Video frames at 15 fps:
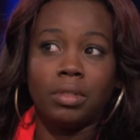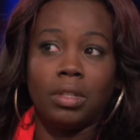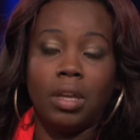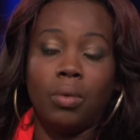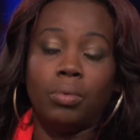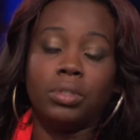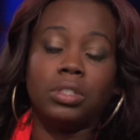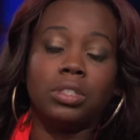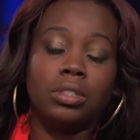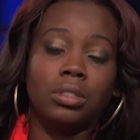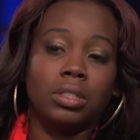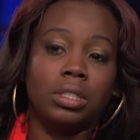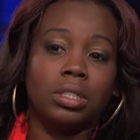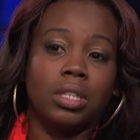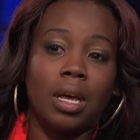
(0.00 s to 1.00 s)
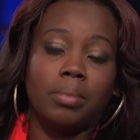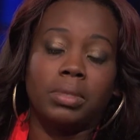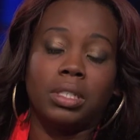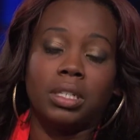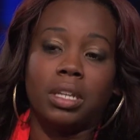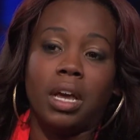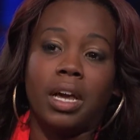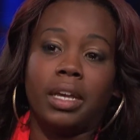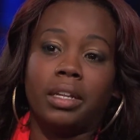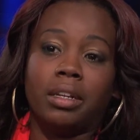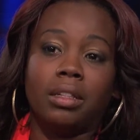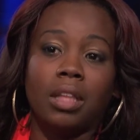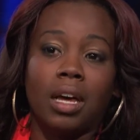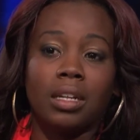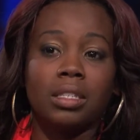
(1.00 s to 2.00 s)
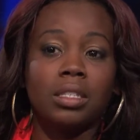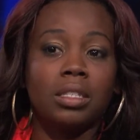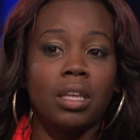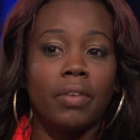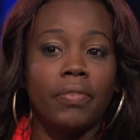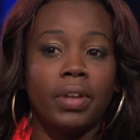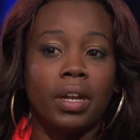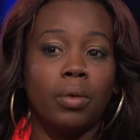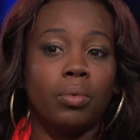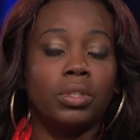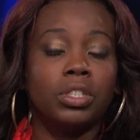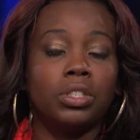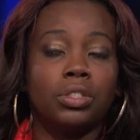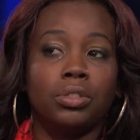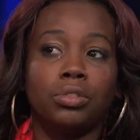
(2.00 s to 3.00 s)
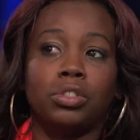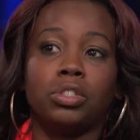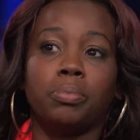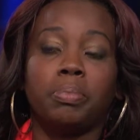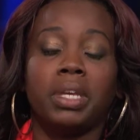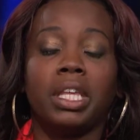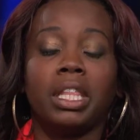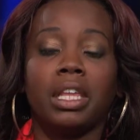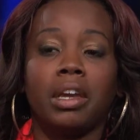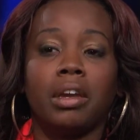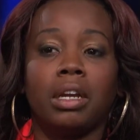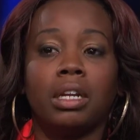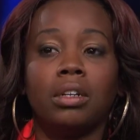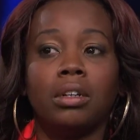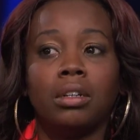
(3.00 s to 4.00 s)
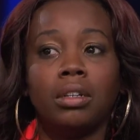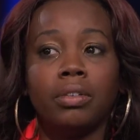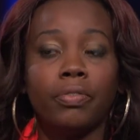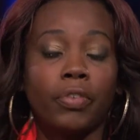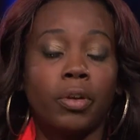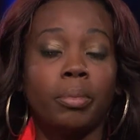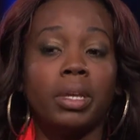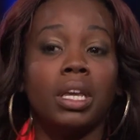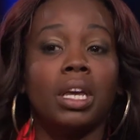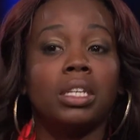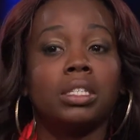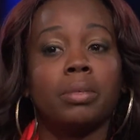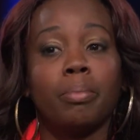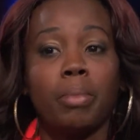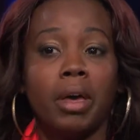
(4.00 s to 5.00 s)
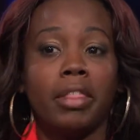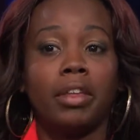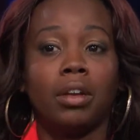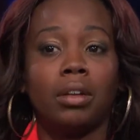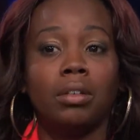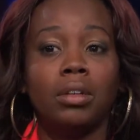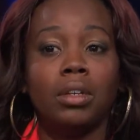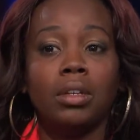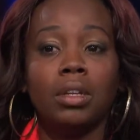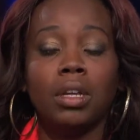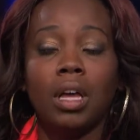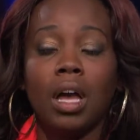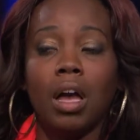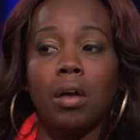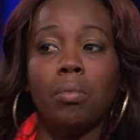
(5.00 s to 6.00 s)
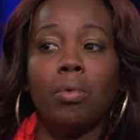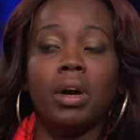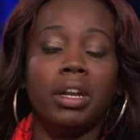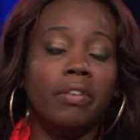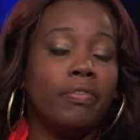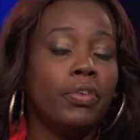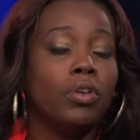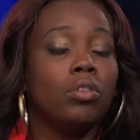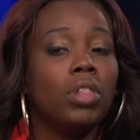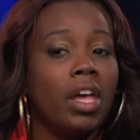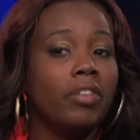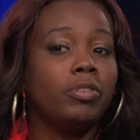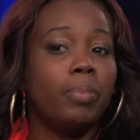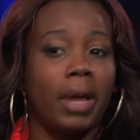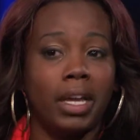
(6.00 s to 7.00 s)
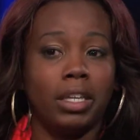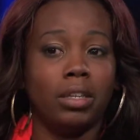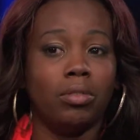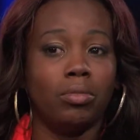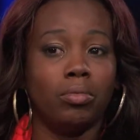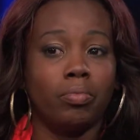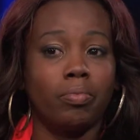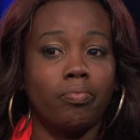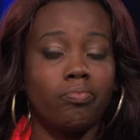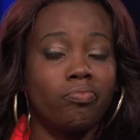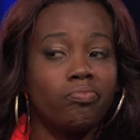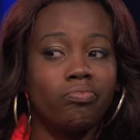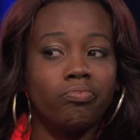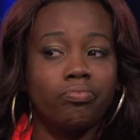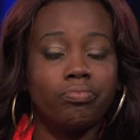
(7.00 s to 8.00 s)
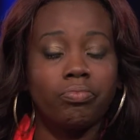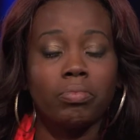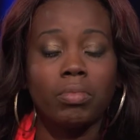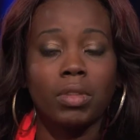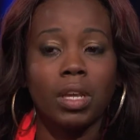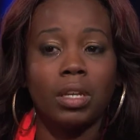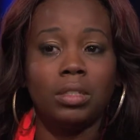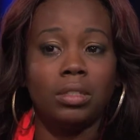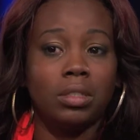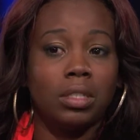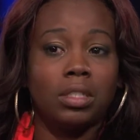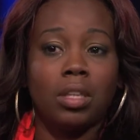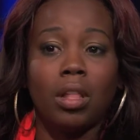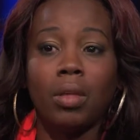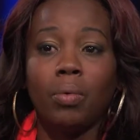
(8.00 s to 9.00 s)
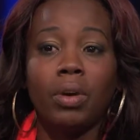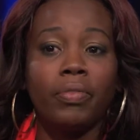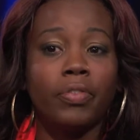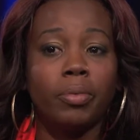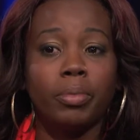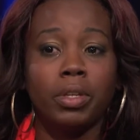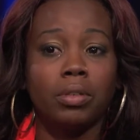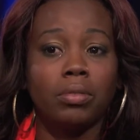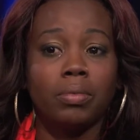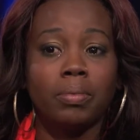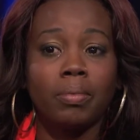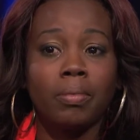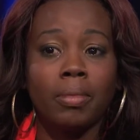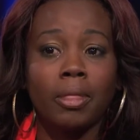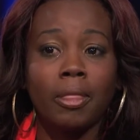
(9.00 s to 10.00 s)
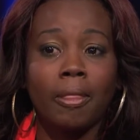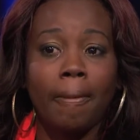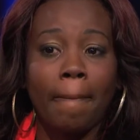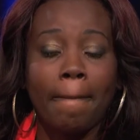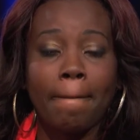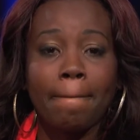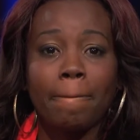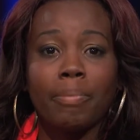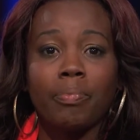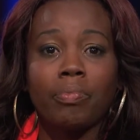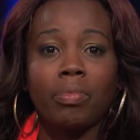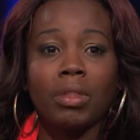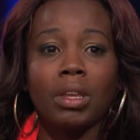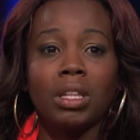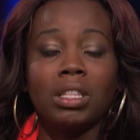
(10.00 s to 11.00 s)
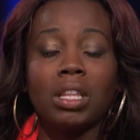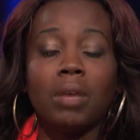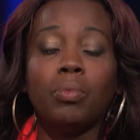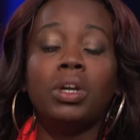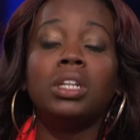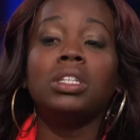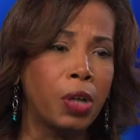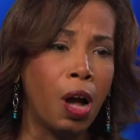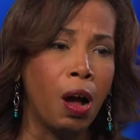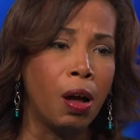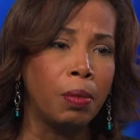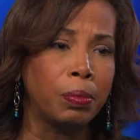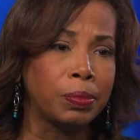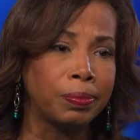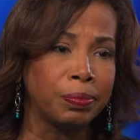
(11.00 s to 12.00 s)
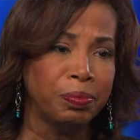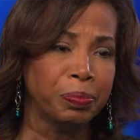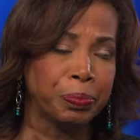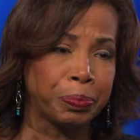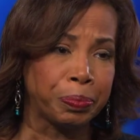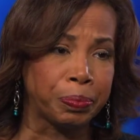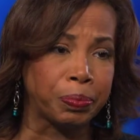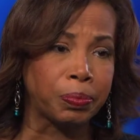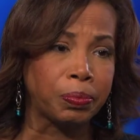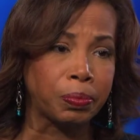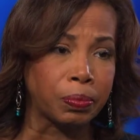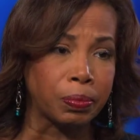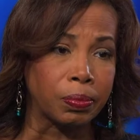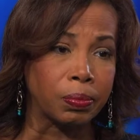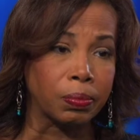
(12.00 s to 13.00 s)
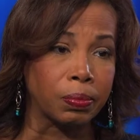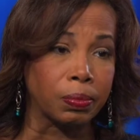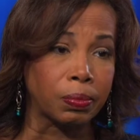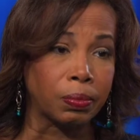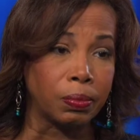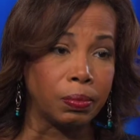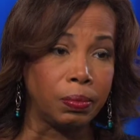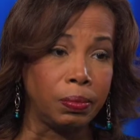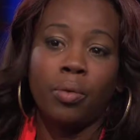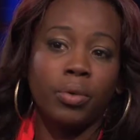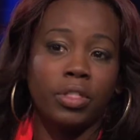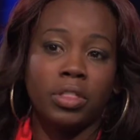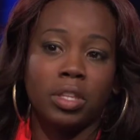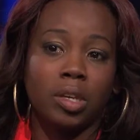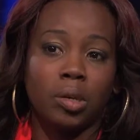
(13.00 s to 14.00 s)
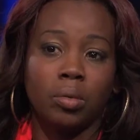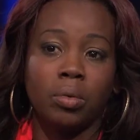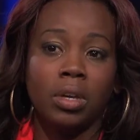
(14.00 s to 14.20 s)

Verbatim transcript: I want you to stop denying a lot of stuff, and I want you to be there for me as a mother. I want to feel loved by you. That's all I want from you. Be there how? Because I want to. I want to talk to you sometimes. I can't share with you.